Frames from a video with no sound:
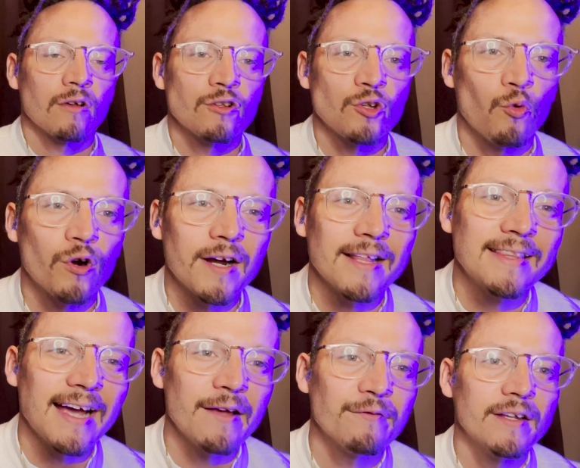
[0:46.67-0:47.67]
So we're gonna
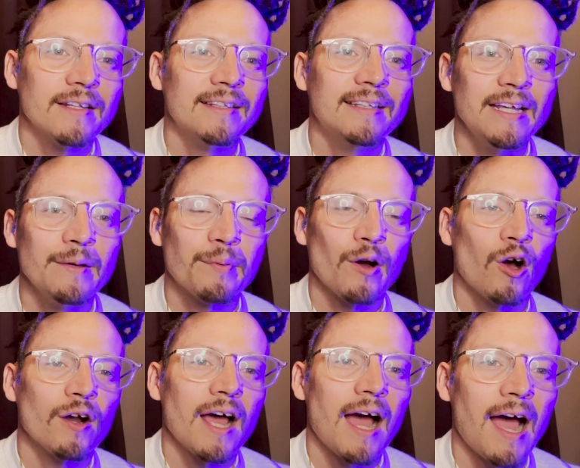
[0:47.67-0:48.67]
dive in deep
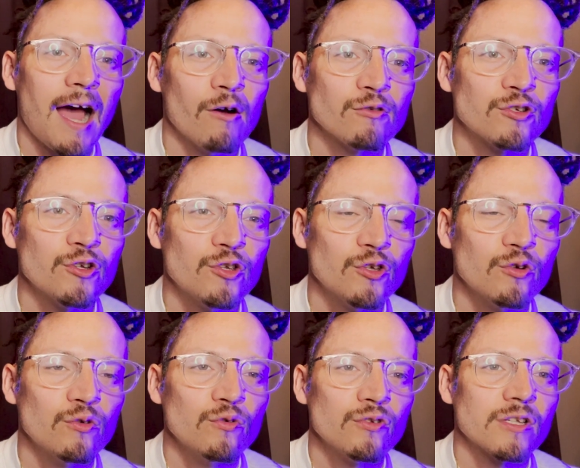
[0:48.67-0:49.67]
on how to
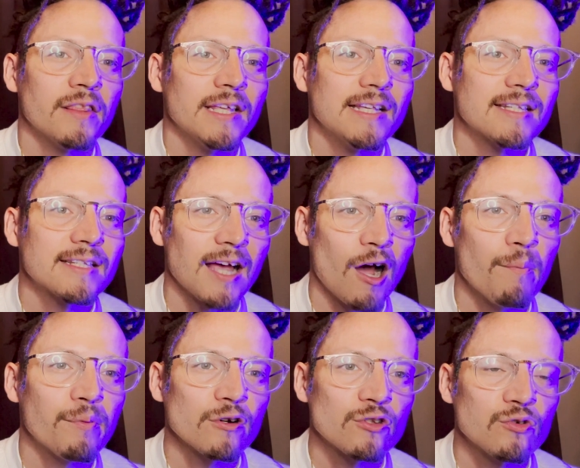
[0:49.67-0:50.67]
use the
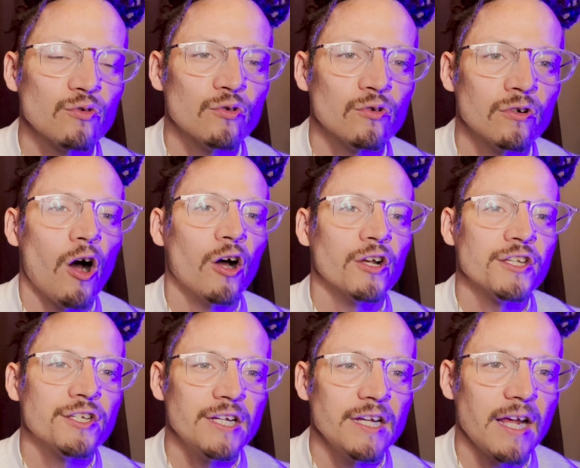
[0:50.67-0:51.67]
Scalper tool on
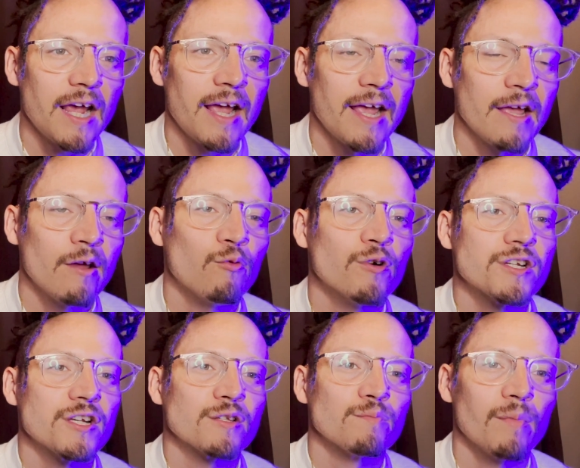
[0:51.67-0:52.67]
GA,
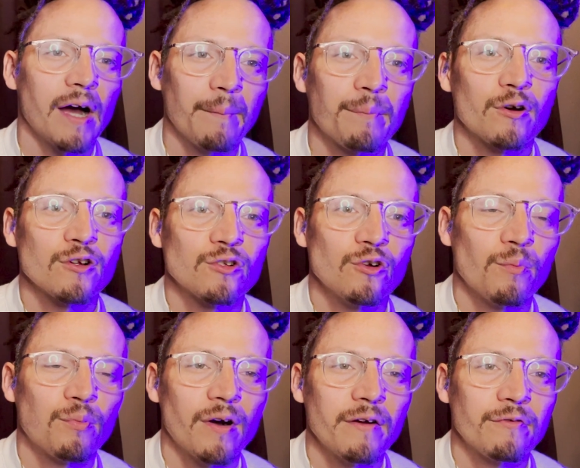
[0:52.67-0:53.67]
which is my personal
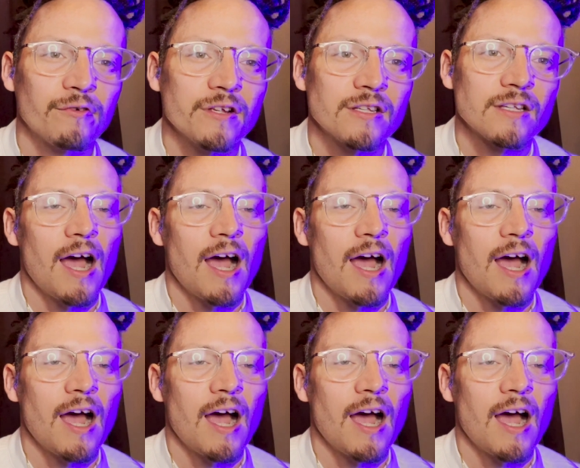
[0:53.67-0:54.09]
preference.